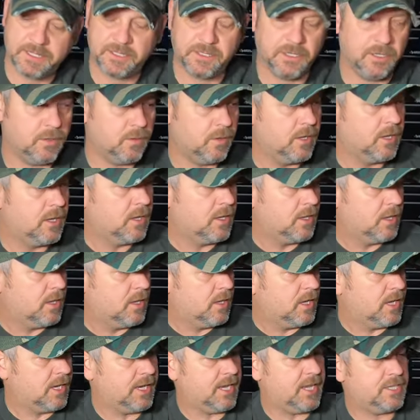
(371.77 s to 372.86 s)
So
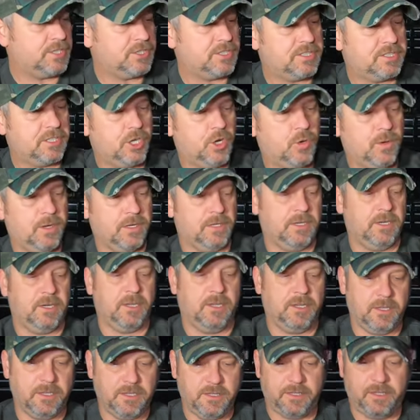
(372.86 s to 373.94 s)
again, just a quick,
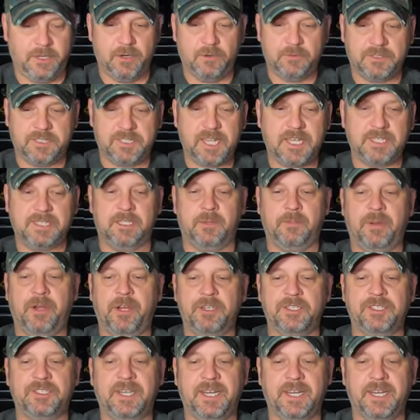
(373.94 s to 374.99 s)
you know, size comparison